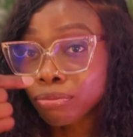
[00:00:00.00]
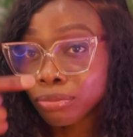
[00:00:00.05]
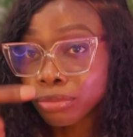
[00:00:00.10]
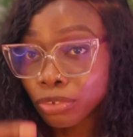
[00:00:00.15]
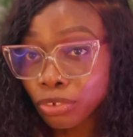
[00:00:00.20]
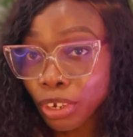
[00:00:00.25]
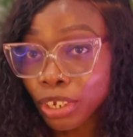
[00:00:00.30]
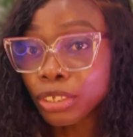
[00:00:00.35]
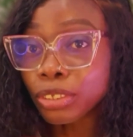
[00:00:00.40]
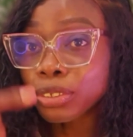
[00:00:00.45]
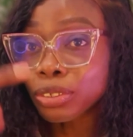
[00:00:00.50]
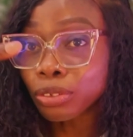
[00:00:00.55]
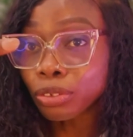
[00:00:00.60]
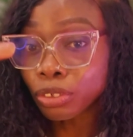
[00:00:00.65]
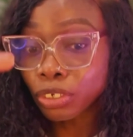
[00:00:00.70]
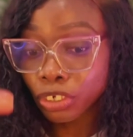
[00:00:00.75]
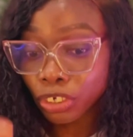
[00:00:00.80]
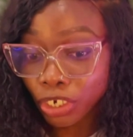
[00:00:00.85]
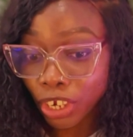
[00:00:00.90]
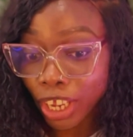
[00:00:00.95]
trying to
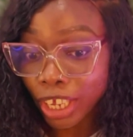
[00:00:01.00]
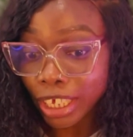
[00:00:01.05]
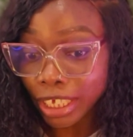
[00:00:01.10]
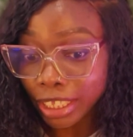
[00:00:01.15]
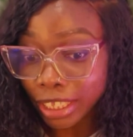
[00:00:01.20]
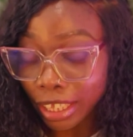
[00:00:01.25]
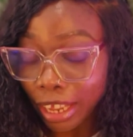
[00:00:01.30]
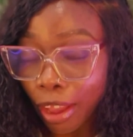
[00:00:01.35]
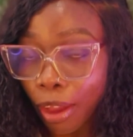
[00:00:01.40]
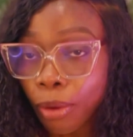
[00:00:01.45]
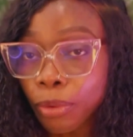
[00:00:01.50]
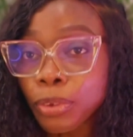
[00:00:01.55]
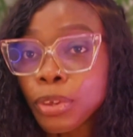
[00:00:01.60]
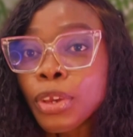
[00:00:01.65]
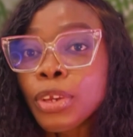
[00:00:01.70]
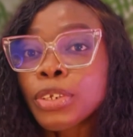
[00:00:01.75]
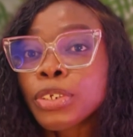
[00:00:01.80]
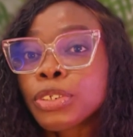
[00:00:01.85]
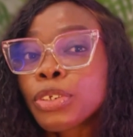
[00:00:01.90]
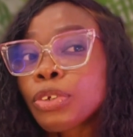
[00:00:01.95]
share it now.
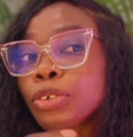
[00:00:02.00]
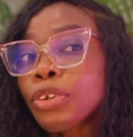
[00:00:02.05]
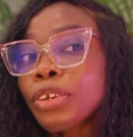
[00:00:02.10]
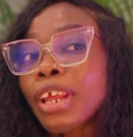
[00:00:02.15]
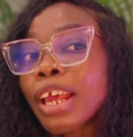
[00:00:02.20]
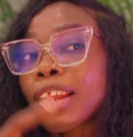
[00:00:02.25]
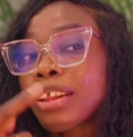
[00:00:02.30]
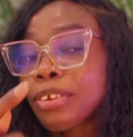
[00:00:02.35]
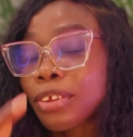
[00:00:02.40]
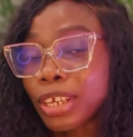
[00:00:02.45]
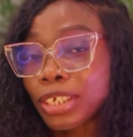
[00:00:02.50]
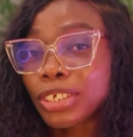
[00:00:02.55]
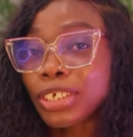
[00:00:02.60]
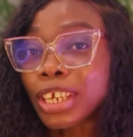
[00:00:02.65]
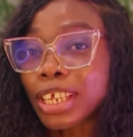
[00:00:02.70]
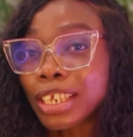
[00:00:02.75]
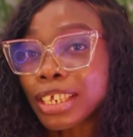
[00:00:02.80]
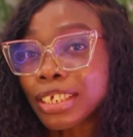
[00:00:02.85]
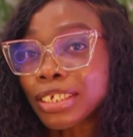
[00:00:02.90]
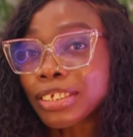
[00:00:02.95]
So during Hallelujah
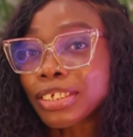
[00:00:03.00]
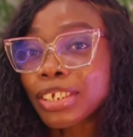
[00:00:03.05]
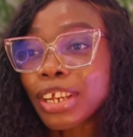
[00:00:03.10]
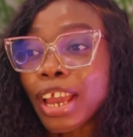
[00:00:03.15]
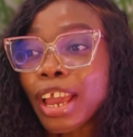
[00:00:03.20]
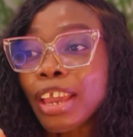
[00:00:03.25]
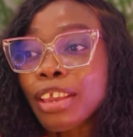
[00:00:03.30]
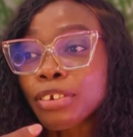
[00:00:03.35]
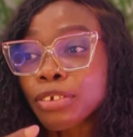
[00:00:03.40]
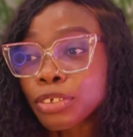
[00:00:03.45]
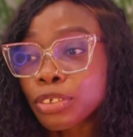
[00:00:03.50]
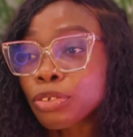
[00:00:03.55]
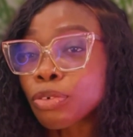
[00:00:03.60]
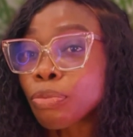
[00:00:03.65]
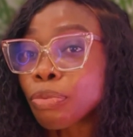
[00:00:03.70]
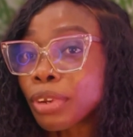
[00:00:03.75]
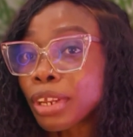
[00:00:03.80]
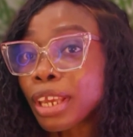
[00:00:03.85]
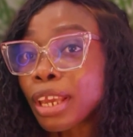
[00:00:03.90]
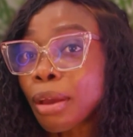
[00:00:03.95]
Challenge, I used to
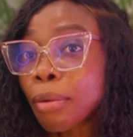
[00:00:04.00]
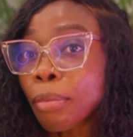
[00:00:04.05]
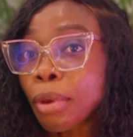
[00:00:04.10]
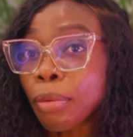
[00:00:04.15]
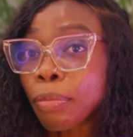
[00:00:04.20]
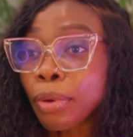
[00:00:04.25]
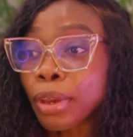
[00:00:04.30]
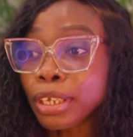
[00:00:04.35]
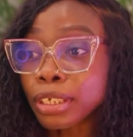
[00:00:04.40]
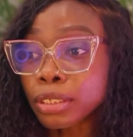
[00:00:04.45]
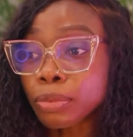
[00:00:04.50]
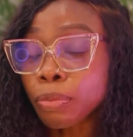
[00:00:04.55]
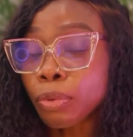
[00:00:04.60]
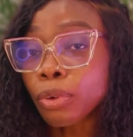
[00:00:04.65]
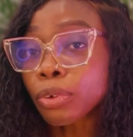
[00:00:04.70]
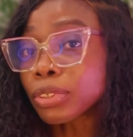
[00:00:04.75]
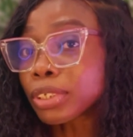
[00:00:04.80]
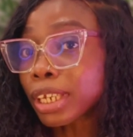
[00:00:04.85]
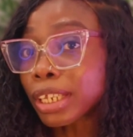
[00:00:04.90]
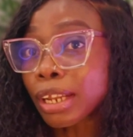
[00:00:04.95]
bring out my
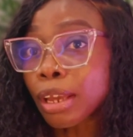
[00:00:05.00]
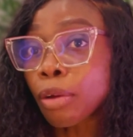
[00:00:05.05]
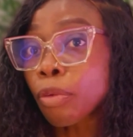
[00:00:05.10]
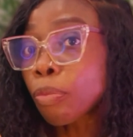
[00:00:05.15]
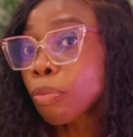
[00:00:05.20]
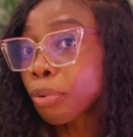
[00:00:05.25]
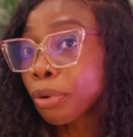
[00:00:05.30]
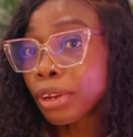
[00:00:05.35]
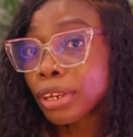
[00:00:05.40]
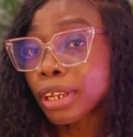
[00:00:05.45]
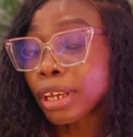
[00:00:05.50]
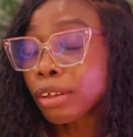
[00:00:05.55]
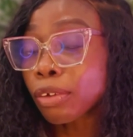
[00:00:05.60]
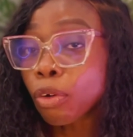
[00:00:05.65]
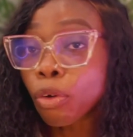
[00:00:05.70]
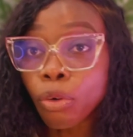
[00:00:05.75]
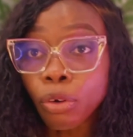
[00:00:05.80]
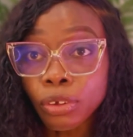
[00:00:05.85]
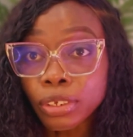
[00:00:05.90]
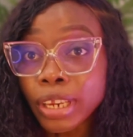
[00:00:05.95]
passport and I would pray that,
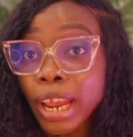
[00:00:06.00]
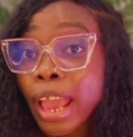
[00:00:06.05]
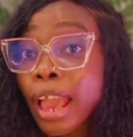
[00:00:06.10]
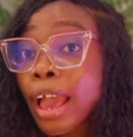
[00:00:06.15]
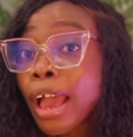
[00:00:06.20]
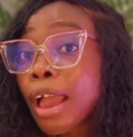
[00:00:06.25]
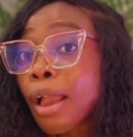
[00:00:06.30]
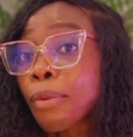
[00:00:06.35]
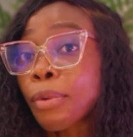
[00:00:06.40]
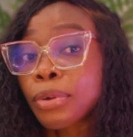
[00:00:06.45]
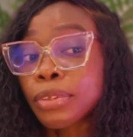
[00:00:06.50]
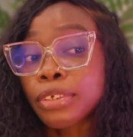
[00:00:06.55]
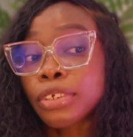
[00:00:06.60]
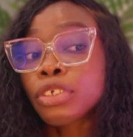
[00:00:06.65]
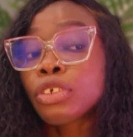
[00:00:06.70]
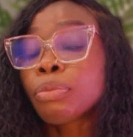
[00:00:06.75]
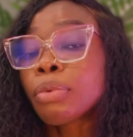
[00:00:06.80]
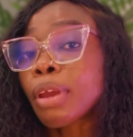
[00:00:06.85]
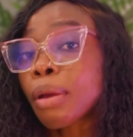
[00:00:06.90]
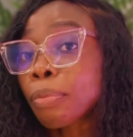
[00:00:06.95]
God, I want
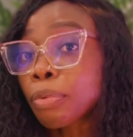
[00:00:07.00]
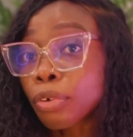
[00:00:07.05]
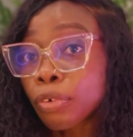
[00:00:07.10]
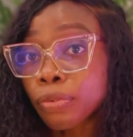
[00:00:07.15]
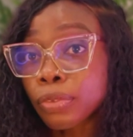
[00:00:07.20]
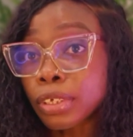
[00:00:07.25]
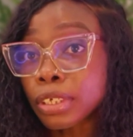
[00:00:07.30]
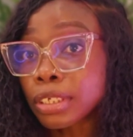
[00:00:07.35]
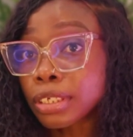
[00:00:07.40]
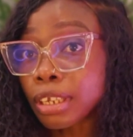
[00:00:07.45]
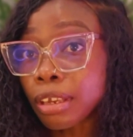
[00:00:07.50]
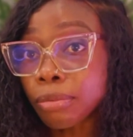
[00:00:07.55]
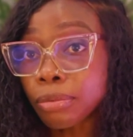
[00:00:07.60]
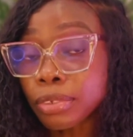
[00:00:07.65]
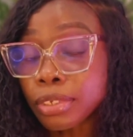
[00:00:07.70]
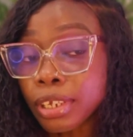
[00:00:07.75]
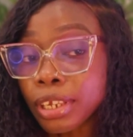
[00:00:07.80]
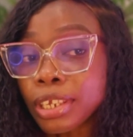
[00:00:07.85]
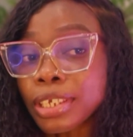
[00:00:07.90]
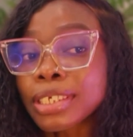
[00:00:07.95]
this to be approved in 7
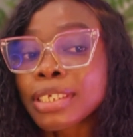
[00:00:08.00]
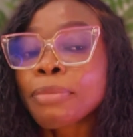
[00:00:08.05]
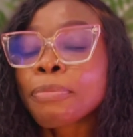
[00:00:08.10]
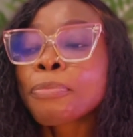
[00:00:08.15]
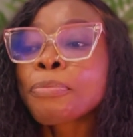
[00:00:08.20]
days.